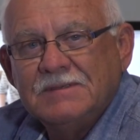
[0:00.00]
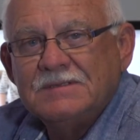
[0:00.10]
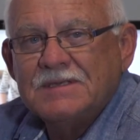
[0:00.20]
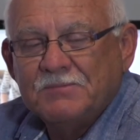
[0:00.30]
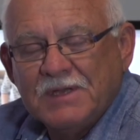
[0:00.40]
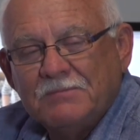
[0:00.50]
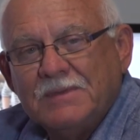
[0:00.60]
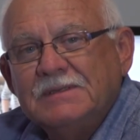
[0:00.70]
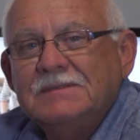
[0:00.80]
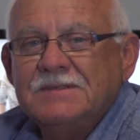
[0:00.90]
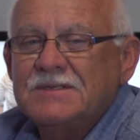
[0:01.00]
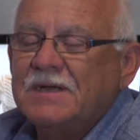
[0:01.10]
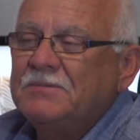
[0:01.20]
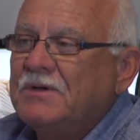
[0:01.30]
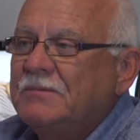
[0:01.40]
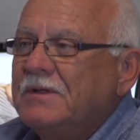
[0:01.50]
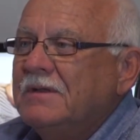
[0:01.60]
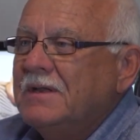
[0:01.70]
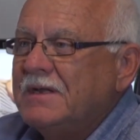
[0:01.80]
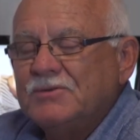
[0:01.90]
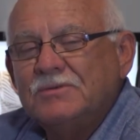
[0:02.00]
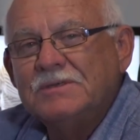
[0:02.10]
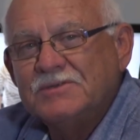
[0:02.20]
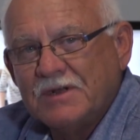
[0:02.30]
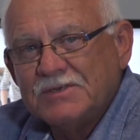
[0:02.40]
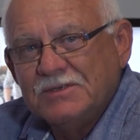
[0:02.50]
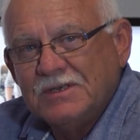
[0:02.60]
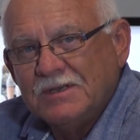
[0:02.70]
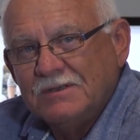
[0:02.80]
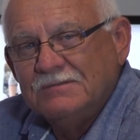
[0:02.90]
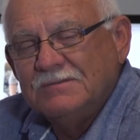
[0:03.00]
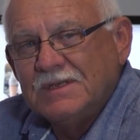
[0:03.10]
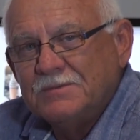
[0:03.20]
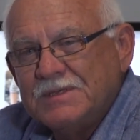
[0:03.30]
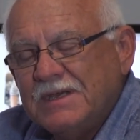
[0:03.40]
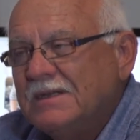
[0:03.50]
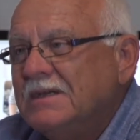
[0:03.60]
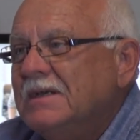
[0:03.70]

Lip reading: September, the same time that the National Construction Code comes out.